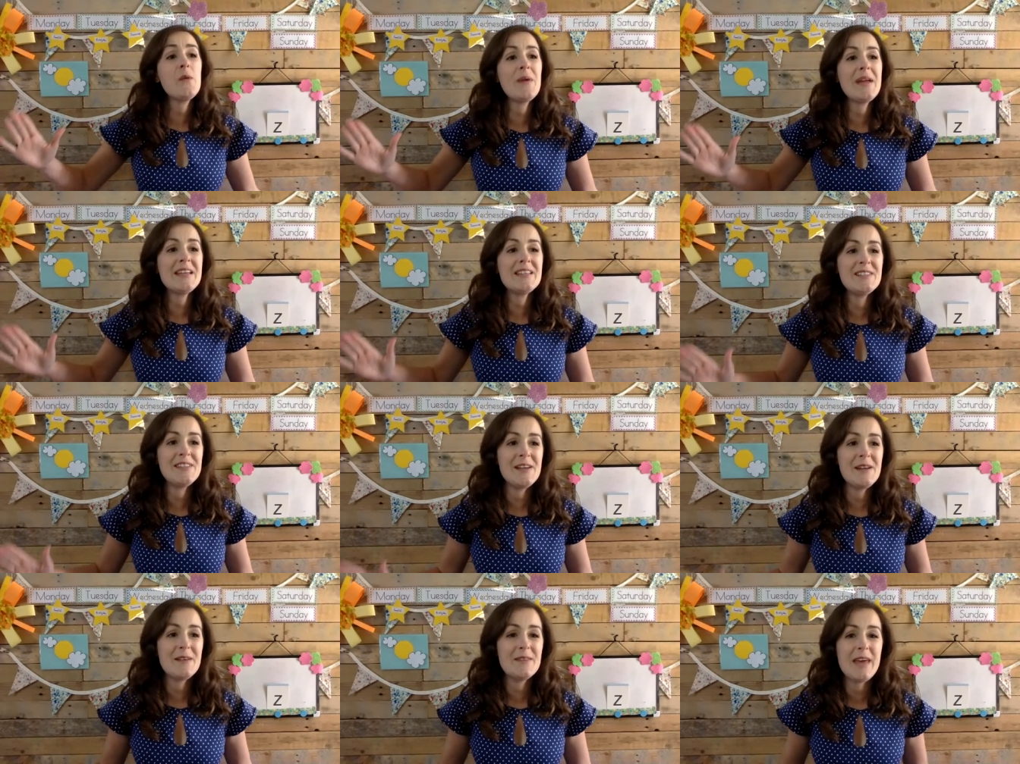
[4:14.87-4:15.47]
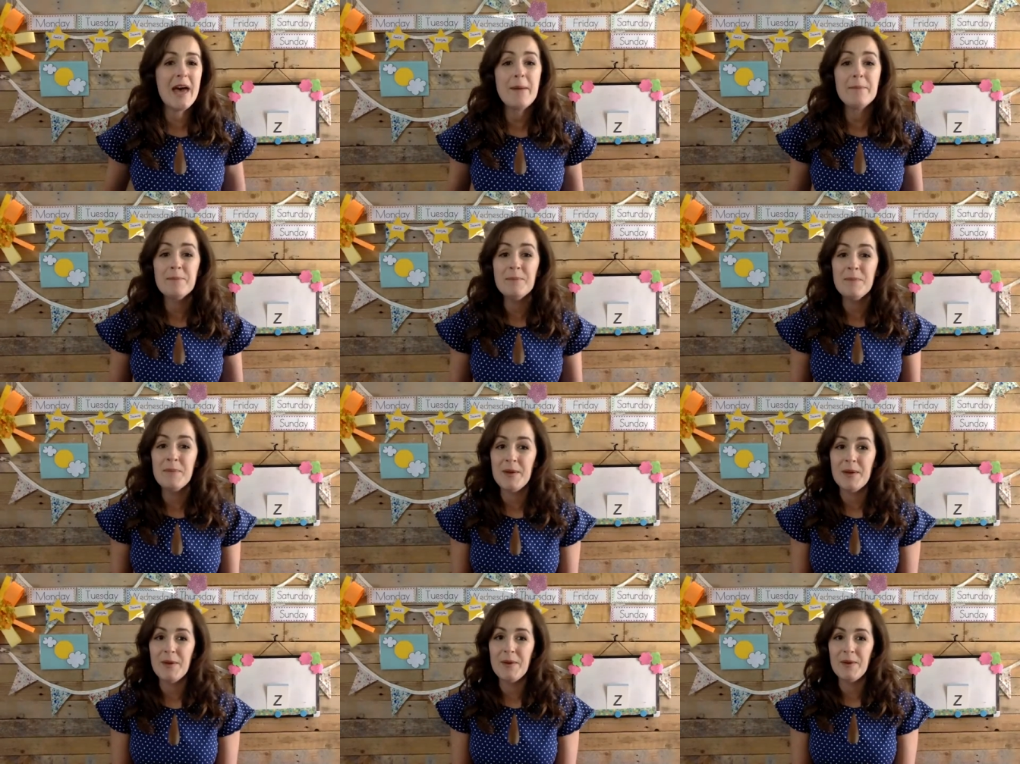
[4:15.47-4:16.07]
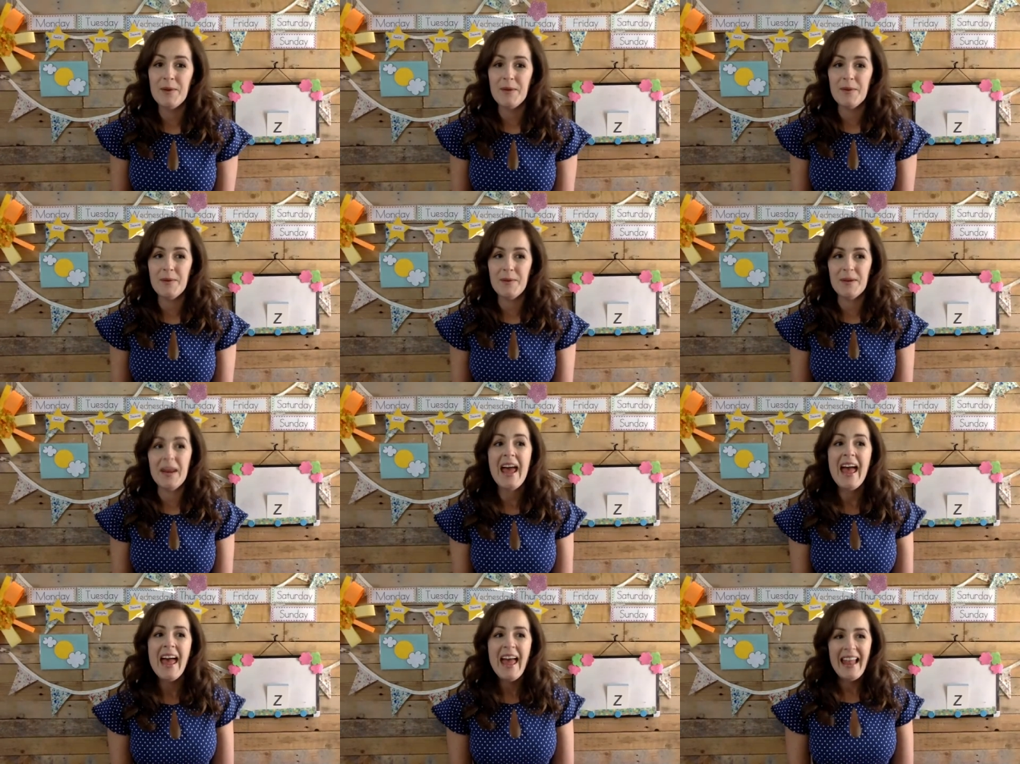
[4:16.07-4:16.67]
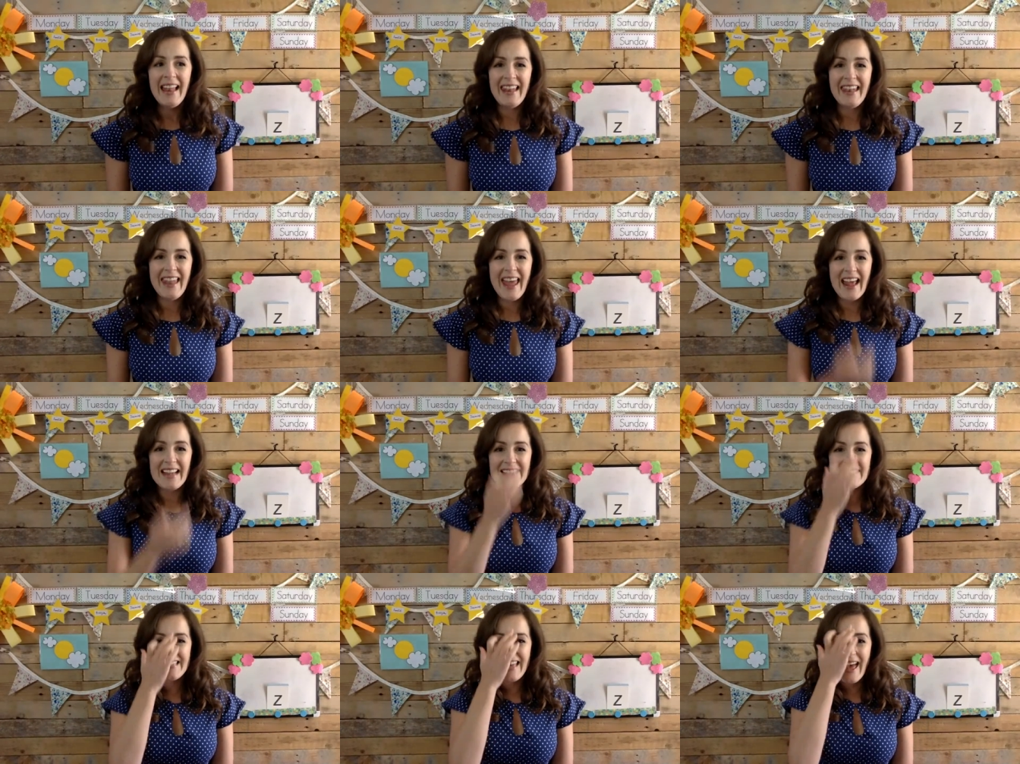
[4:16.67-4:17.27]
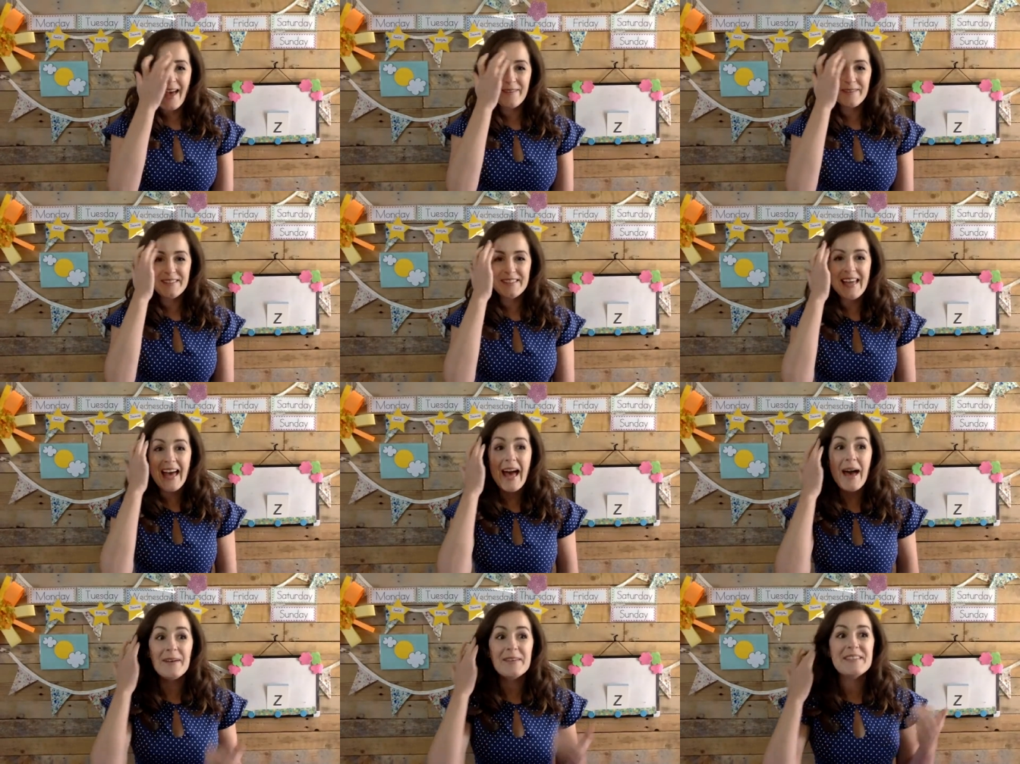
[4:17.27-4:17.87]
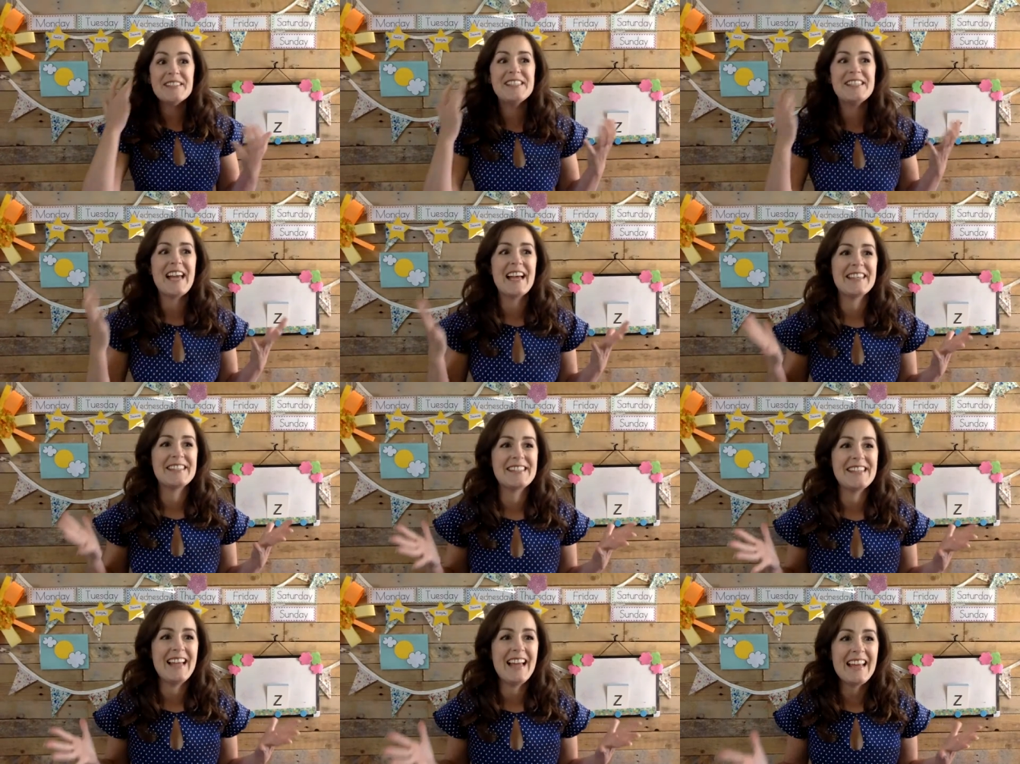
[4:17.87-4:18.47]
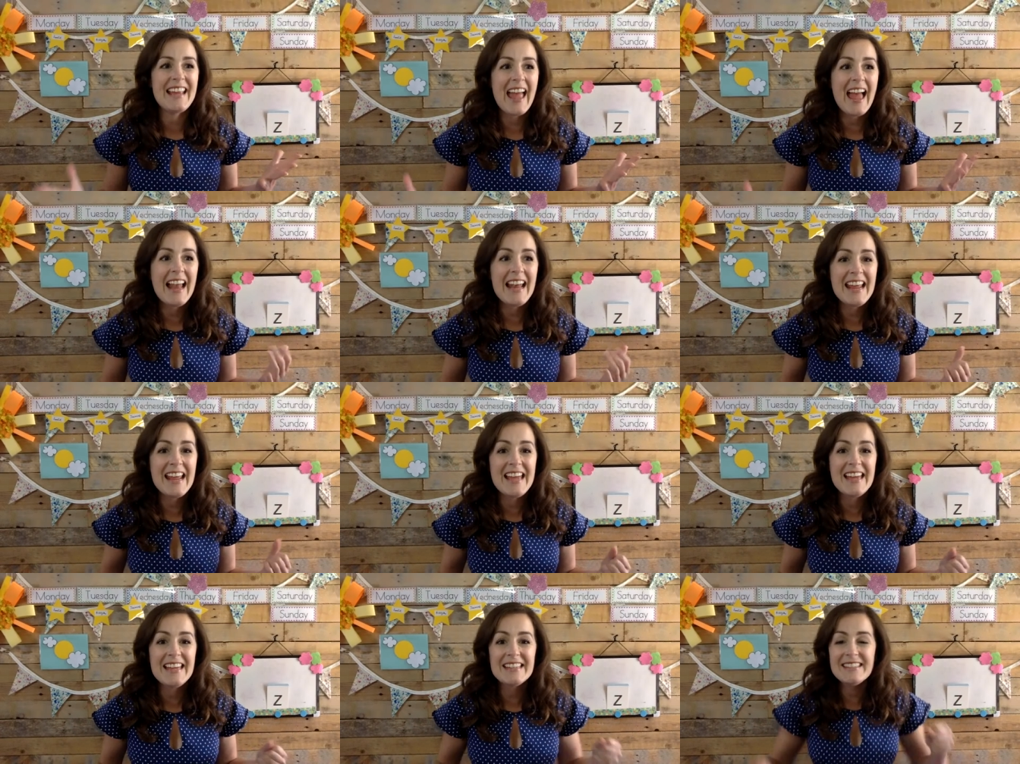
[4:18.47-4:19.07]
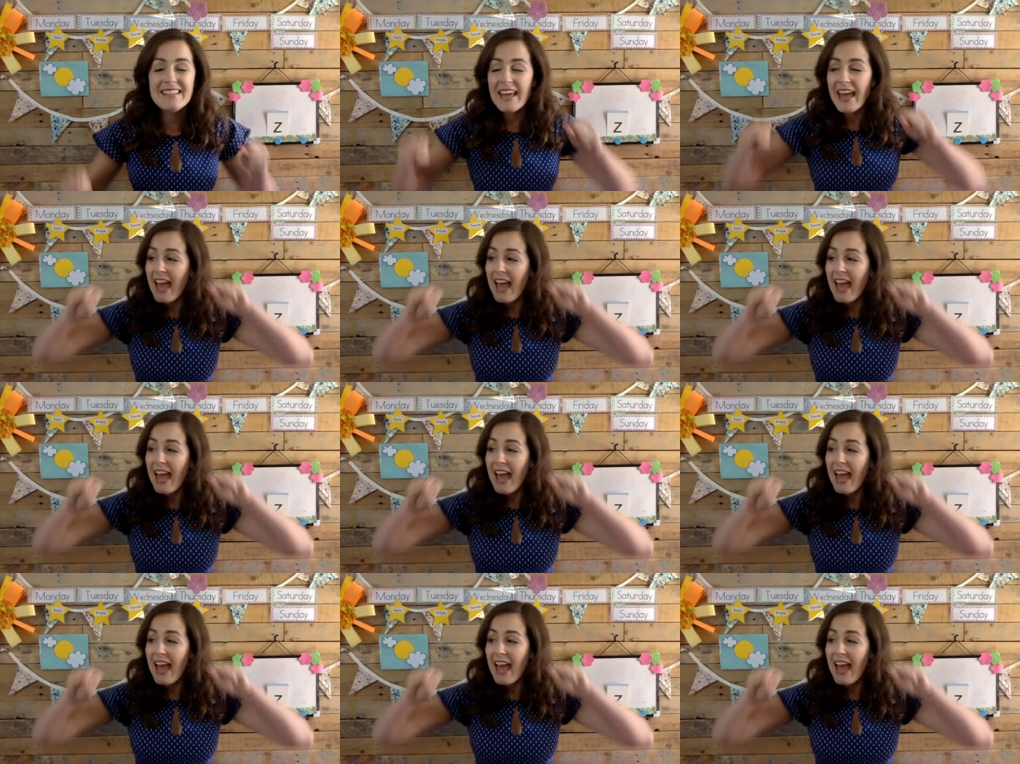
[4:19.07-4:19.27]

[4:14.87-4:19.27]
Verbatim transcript: going to the moon. Let's count down just like Elliot.